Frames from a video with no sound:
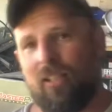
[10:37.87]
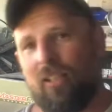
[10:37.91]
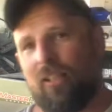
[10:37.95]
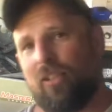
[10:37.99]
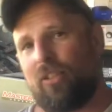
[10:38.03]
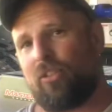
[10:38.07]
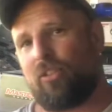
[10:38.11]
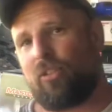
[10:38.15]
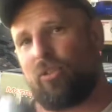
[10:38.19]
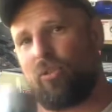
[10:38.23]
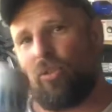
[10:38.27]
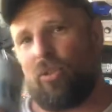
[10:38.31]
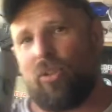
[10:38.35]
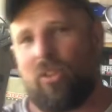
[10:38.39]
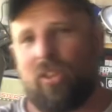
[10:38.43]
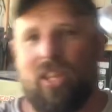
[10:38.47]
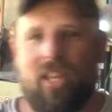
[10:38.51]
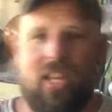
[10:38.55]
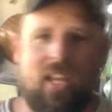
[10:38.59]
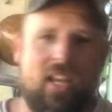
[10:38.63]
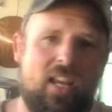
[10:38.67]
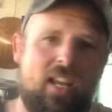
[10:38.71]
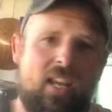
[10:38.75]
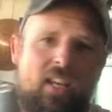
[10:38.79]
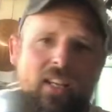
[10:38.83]
do the
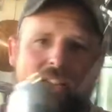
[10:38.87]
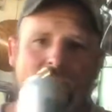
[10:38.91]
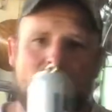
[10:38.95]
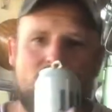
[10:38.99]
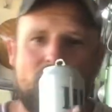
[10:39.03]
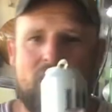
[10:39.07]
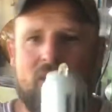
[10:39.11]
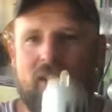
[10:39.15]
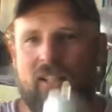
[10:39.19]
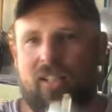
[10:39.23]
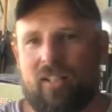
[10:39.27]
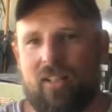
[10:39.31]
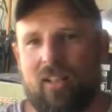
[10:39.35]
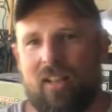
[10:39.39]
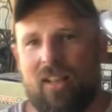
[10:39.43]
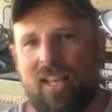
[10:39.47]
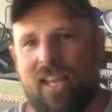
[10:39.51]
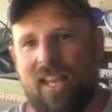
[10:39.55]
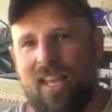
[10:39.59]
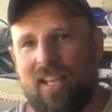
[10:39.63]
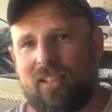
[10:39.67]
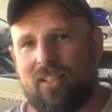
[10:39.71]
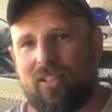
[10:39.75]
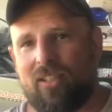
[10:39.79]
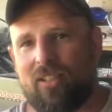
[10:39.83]
things, click the
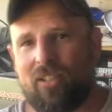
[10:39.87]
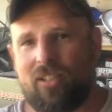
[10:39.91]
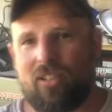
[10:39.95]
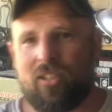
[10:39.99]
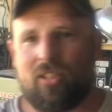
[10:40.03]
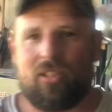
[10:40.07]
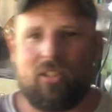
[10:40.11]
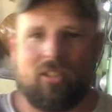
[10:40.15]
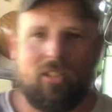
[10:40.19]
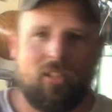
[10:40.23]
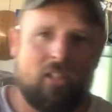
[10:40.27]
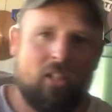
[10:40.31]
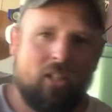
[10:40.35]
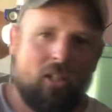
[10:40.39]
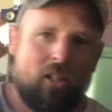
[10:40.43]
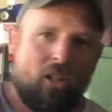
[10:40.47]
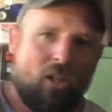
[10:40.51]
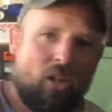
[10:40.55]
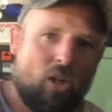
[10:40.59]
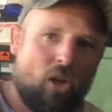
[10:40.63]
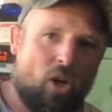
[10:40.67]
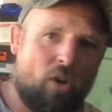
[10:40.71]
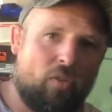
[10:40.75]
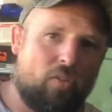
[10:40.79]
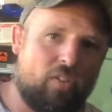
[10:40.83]
links
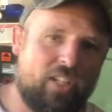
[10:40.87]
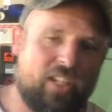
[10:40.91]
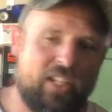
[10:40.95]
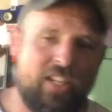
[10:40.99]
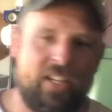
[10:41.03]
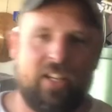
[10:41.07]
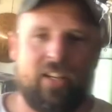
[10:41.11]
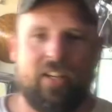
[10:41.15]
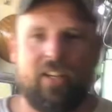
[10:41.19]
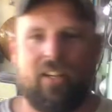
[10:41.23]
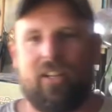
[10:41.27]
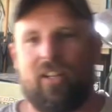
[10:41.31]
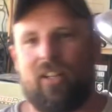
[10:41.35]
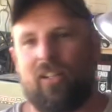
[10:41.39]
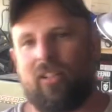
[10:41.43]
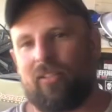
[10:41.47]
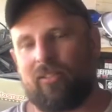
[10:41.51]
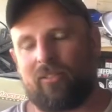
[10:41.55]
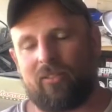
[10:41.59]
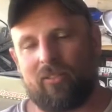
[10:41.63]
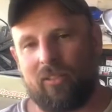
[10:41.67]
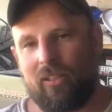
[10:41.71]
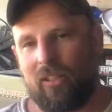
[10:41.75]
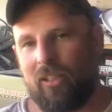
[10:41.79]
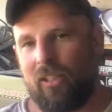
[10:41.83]
over here,
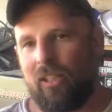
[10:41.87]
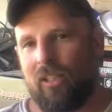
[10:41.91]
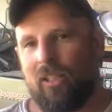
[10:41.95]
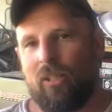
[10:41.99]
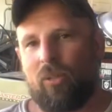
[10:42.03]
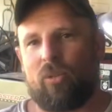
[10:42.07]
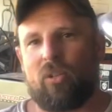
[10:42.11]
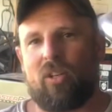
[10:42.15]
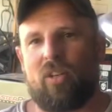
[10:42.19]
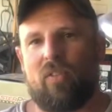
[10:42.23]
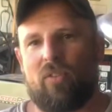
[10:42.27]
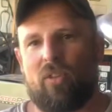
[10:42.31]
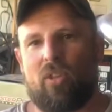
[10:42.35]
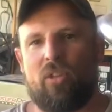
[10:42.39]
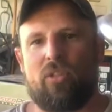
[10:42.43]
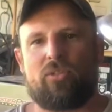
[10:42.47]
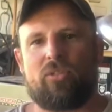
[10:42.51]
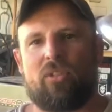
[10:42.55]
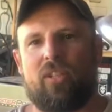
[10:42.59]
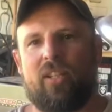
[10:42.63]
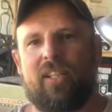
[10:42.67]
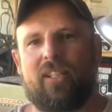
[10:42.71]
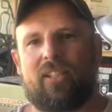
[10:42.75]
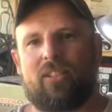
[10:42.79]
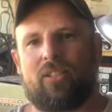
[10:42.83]
wherever those
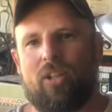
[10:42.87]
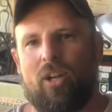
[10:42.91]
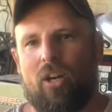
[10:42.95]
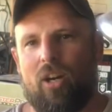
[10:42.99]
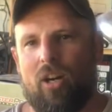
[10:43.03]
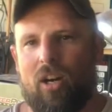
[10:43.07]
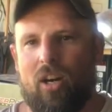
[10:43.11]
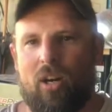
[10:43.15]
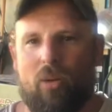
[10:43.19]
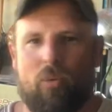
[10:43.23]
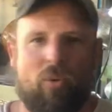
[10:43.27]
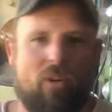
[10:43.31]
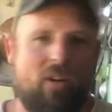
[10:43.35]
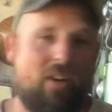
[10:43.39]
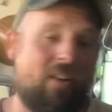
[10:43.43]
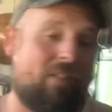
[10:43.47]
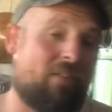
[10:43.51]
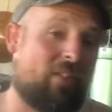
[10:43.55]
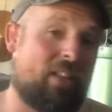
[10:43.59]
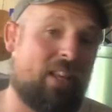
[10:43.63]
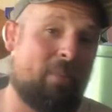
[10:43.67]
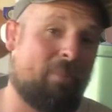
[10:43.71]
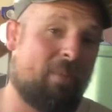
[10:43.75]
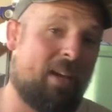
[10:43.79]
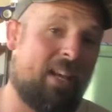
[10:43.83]
links are, wherever
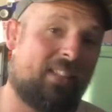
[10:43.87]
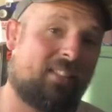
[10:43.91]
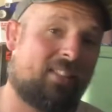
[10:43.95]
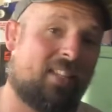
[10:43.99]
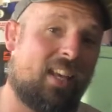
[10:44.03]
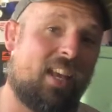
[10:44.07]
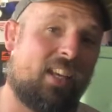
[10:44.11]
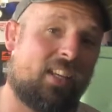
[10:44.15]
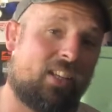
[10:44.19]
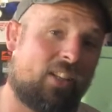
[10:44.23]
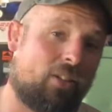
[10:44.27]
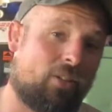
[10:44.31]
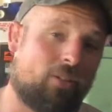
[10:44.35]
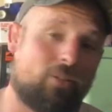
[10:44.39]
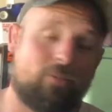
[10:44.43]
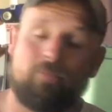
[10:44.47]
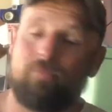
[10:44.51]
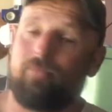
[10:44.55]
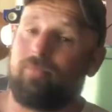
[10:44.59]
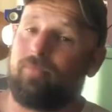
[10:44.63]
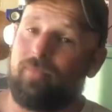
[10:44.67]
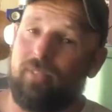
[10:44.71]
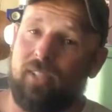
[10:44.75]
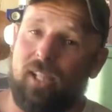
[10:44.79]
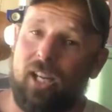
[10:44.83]
they may take you.
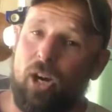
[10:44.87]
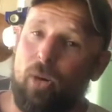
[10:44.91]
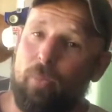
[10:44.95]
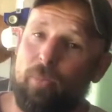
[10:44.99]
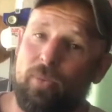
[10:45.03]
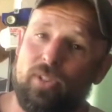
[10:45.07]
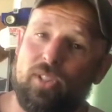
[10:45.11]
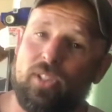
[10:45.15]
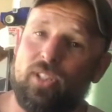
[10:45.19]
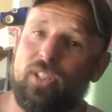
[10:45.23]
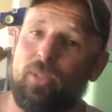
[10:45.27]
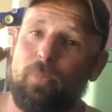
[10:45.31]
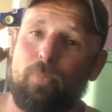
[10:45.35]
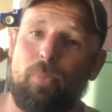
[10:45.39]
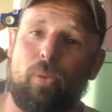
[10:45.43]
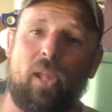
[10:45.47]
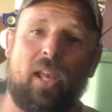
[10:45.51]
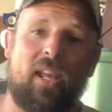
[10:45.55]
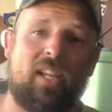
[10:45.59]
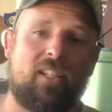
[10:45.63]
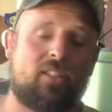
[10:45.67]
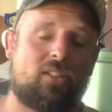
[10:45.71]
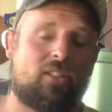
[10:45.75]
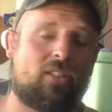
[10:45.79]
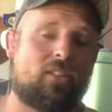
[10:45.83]
I hope it's a good
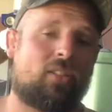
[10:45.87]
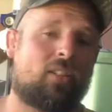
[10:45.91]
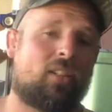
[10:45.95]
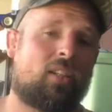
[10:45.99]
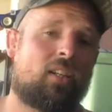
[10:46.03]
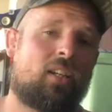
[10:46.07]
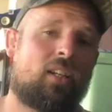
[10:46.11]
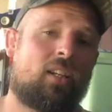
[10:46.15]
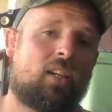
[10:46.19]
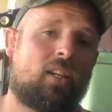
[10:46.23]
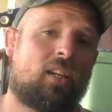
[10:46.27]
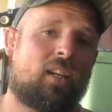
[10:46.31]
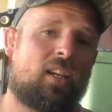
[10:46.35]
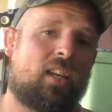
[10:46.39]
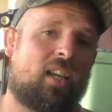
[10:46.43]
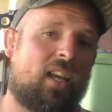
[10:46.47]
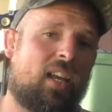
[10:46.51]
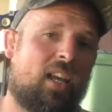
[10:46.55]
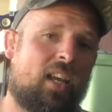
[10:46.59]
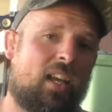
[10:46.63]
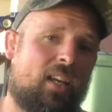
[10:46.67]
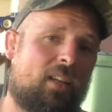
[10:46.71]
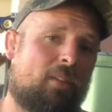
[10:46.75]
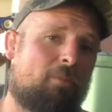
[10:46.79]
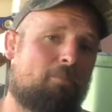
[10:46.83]
place.
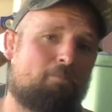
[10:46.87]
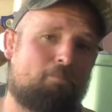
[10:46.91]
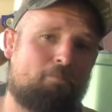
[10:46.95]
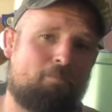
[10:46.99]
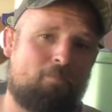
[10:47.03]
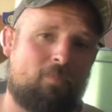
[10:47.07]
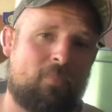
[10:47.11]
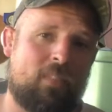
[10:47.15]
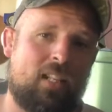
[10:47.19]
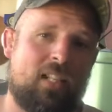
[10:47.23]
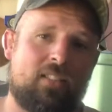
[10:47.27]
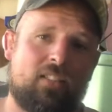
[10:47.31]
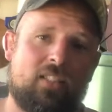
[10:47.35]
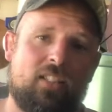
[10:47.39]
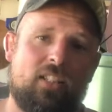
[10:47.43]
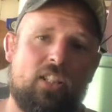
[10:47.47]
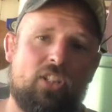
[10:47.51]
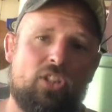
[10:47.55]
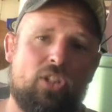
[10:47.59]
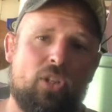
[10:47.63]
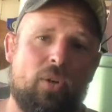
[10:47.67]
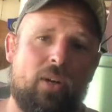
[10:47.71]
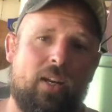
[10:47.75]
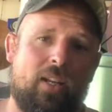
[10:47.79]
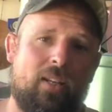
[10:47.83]
And that's going to
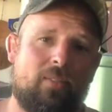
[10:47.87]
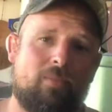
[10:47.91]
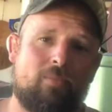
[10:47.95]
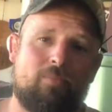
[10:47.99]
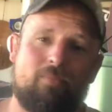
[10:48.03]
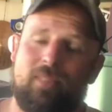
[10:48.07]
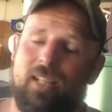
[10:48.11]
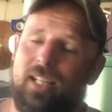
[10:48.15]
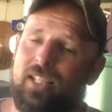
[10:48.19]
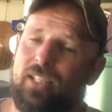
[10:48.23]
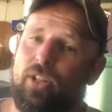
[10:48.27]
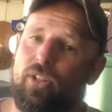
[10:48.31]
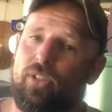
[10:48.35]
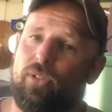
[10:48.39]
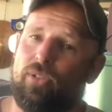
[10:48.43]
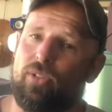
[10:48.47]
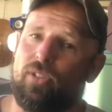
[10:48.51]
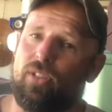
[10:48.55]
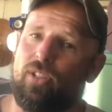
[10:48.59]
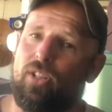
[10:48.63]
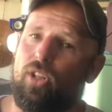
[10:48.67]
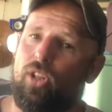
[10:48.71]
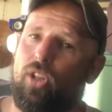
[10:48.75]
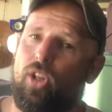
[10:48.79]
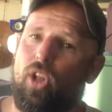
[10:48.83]
do it. I know this is a
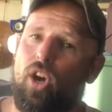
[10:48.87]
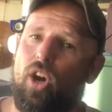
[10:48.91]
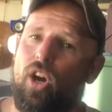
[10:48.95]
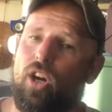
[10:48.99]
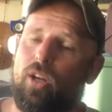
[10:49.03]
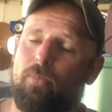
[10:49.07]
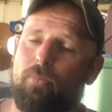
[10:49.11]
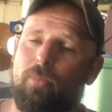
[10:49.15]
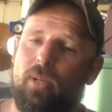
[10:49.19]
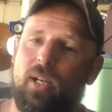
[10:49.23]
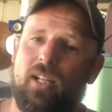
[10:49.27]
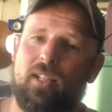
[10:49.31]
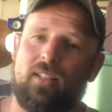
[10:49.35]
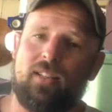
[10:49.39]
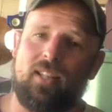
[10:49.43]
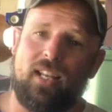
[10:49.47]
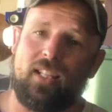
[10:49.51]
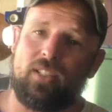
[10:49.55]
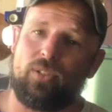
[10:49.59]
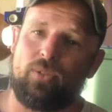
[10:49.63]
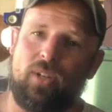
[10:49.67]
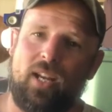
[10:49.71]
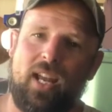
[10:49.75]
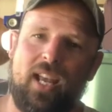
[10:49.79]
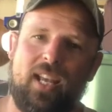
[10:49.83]
little long, but
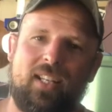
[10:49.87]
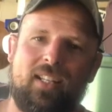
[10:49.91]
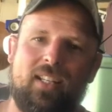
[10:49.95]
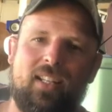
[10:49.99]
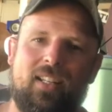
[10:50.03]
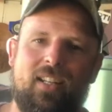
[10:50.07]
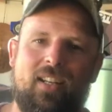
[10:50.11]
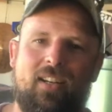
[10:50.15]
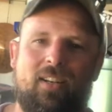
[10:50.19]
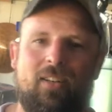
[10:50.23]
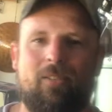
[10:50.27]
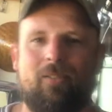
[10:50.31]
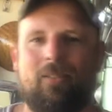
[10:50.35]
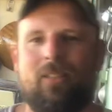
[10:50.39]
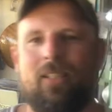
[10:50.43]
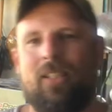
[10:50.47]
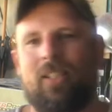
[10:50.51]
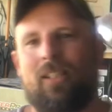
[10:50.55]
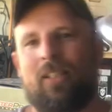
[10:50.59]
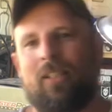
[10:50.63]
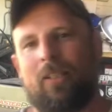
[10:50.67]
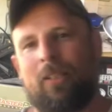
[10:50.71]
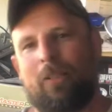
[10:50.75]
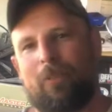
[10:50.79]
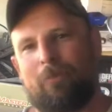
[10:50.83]
thanks for hanging in there.
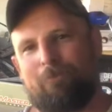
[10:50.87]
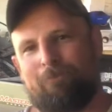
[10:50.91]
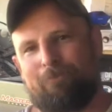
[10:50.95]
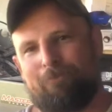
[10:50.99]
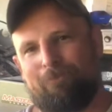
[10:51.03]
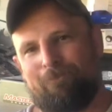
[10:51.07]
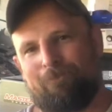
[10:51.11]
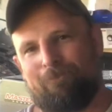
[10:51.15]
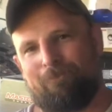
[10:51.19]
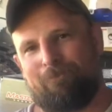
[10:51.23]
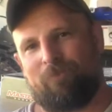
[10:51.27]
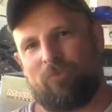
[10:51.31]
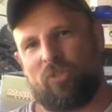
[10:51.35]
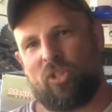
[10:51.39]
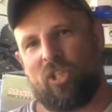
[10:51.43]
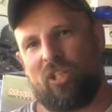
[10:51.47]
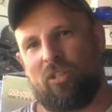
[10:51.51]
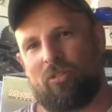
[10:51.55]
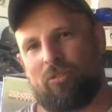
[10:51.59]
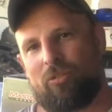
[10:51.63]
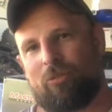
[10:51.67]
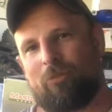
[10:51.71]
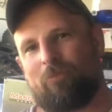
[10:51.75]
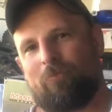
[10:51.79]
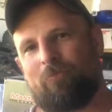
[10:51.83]

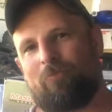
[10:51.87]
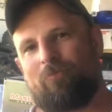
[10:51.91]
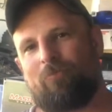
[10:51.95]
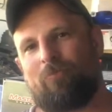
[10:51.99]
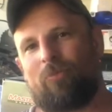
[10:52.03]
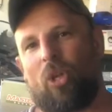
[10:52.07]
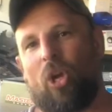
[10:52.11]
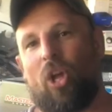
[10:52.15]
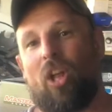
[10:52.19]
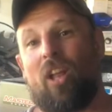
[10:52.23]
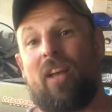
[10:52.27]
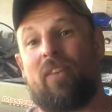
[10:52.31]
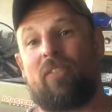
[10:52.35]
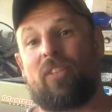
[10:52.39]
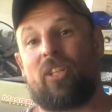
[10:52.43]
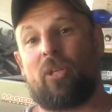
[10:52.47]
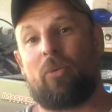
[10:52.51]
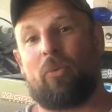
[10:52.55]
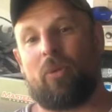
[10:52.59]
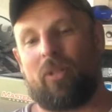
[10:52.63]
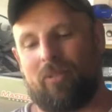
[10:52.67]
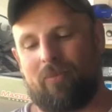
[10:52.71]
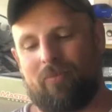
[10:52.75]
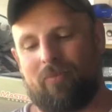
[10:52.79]
Cheers. Y'all have a good one.